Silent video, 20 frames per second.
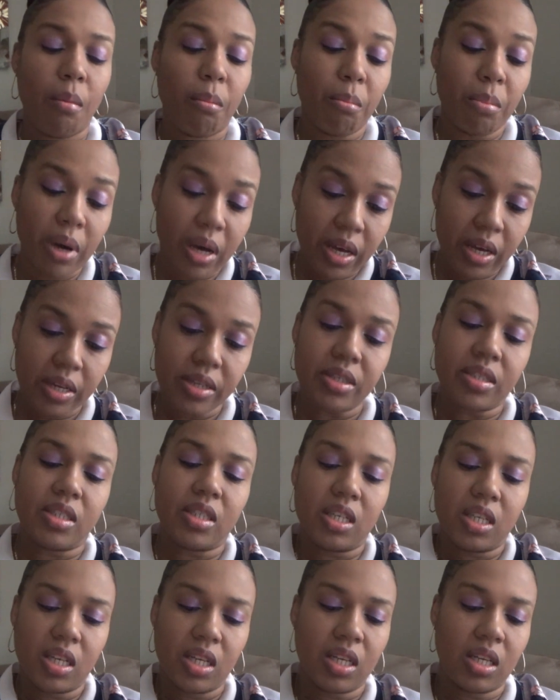
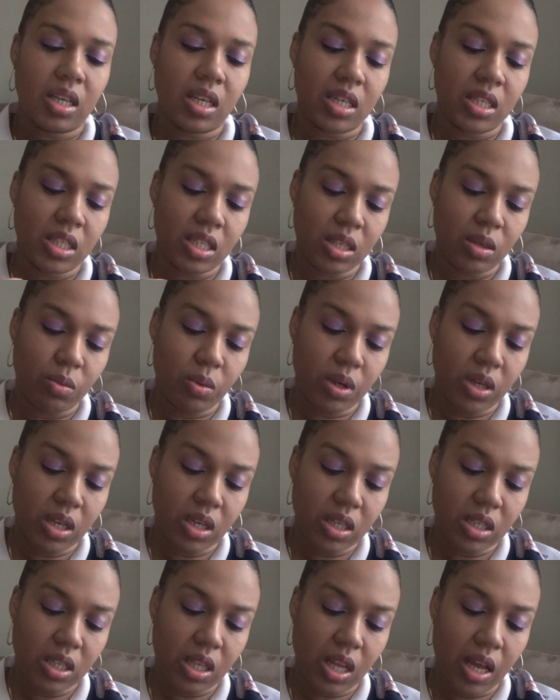but let's see what it
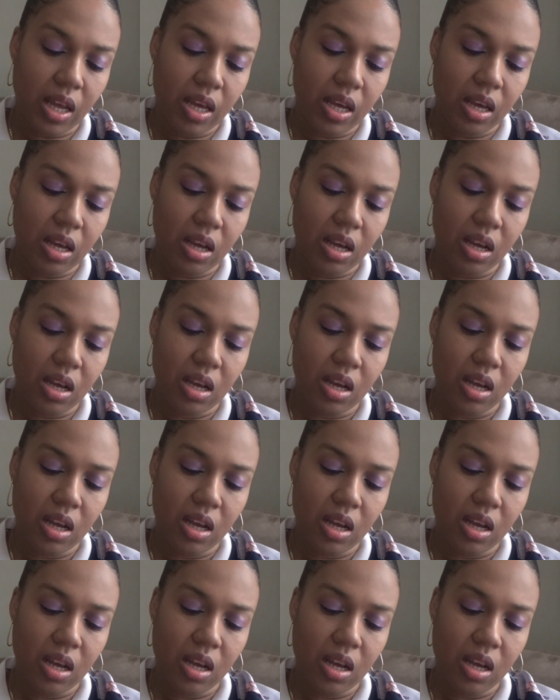looks like